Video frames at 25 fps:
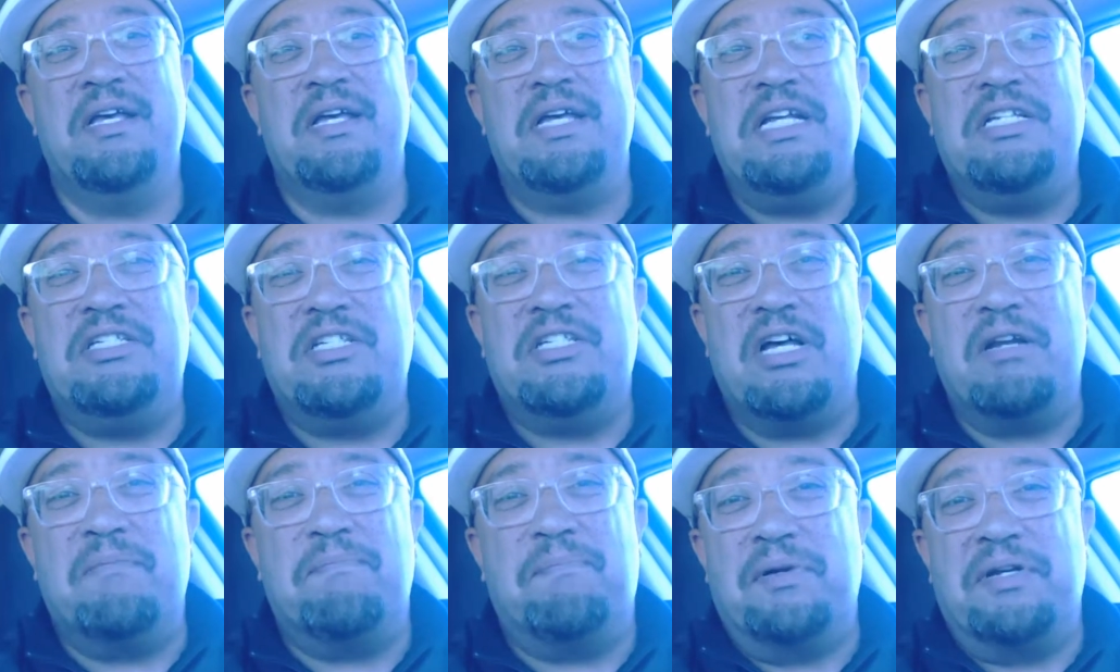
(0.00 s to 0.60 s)

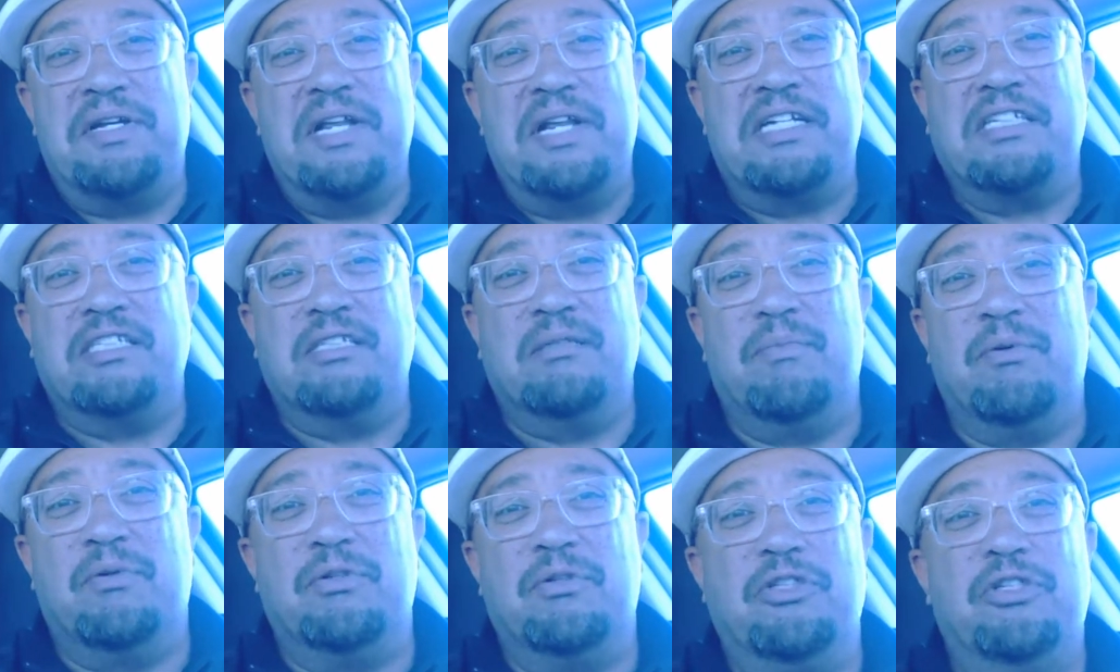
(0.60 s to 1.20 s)
He's
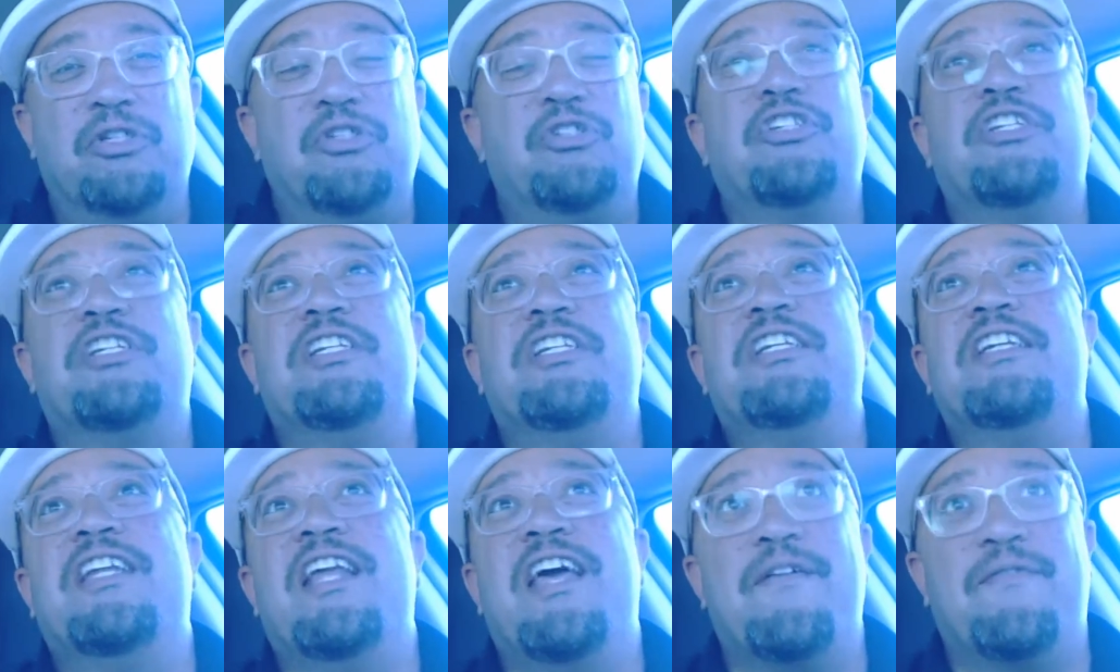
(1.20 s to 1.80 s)
unpredictable. You
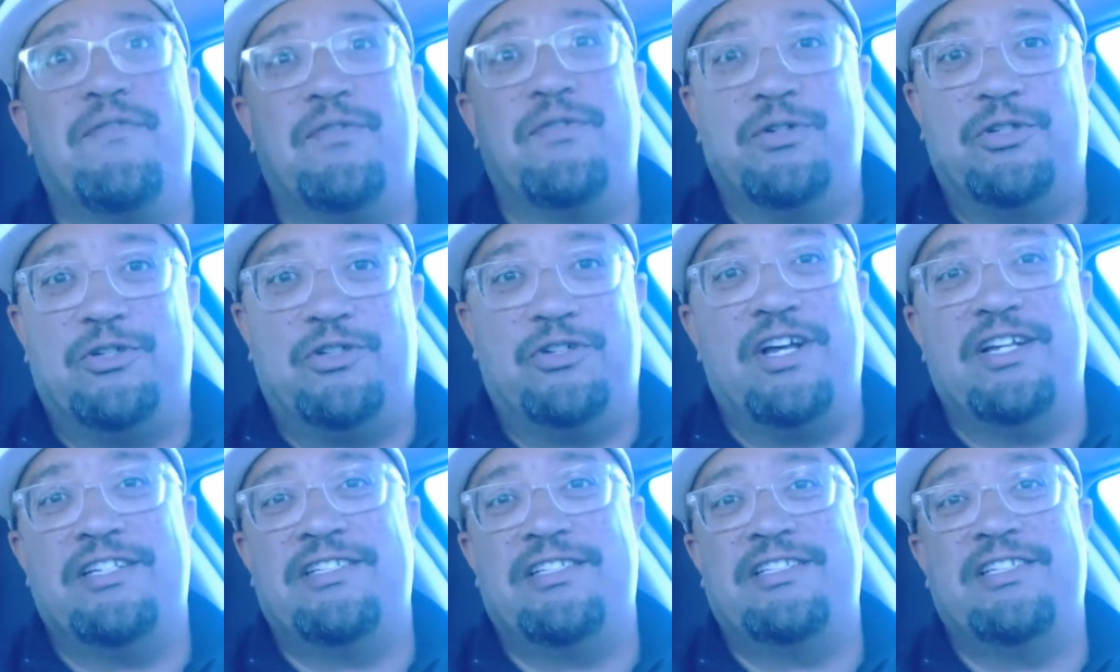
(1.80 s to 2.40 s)
should never
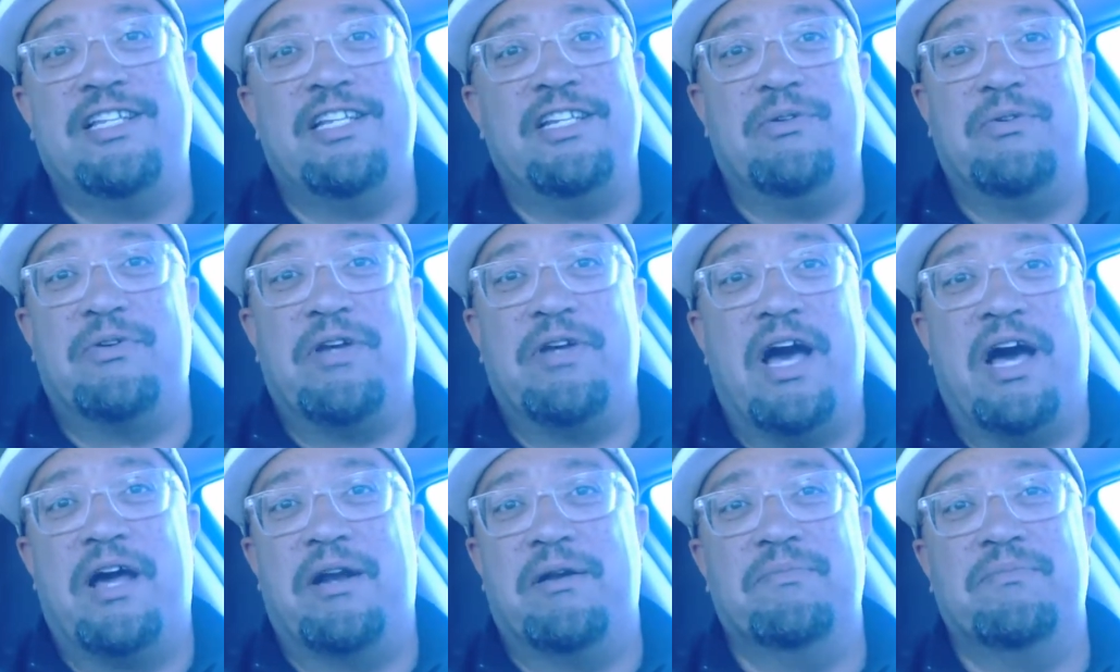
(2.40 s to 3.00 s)
trust that you
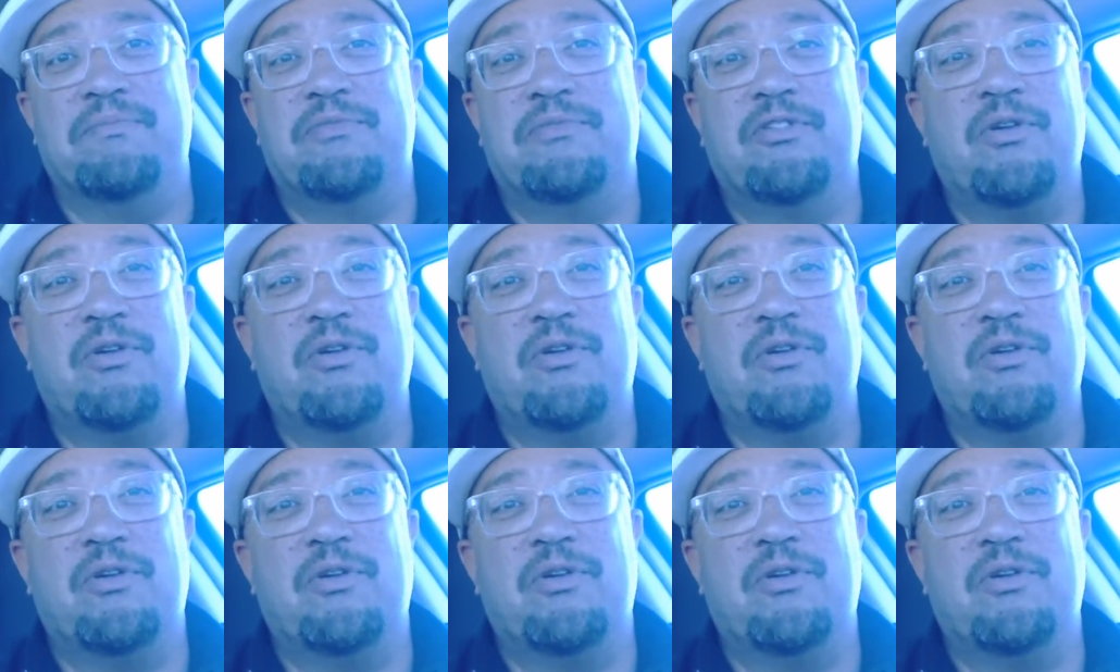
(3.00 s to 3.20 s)
got him.